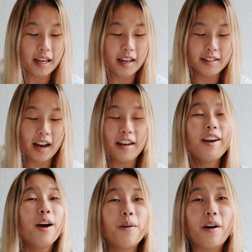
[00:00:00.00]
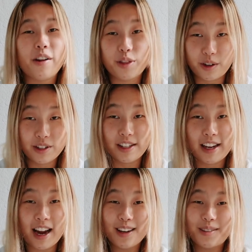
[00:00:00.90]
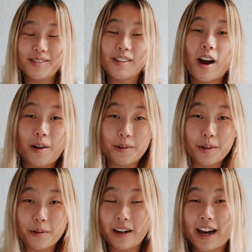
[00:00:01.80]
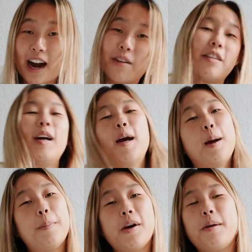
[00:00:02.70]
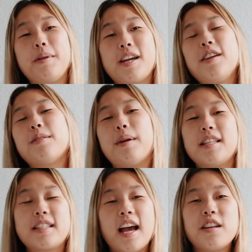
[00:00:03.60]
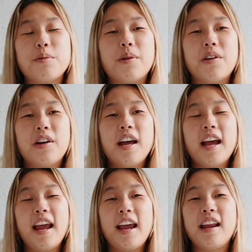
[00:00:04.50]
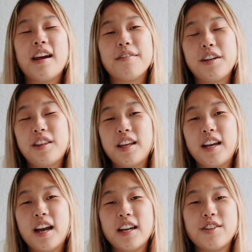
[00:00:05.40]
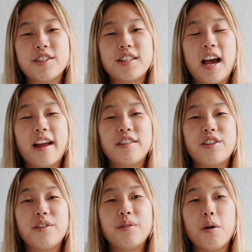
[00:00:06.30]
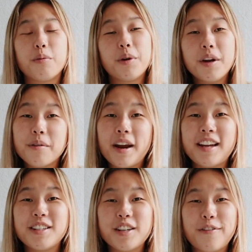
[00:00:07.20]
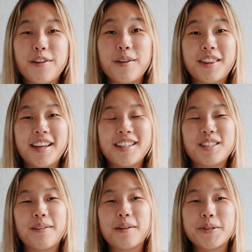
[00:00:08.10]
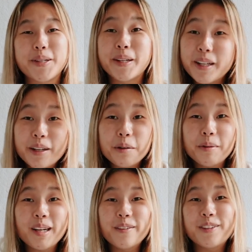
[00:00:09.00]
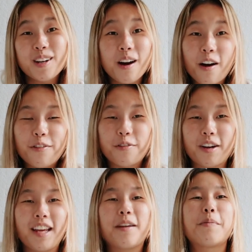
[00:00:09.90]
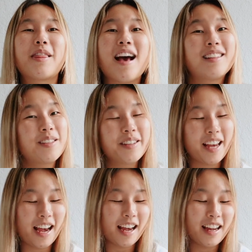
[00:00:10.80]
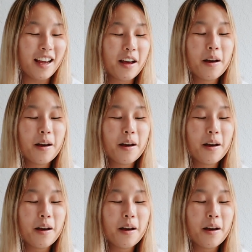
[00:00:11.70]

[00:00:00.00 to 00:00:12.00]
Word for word: because I know on Thursday I do not want to work out, but because of my schedule and everything, I just had to rearrange a few things. So it was a little bit of an off week, but that's okay.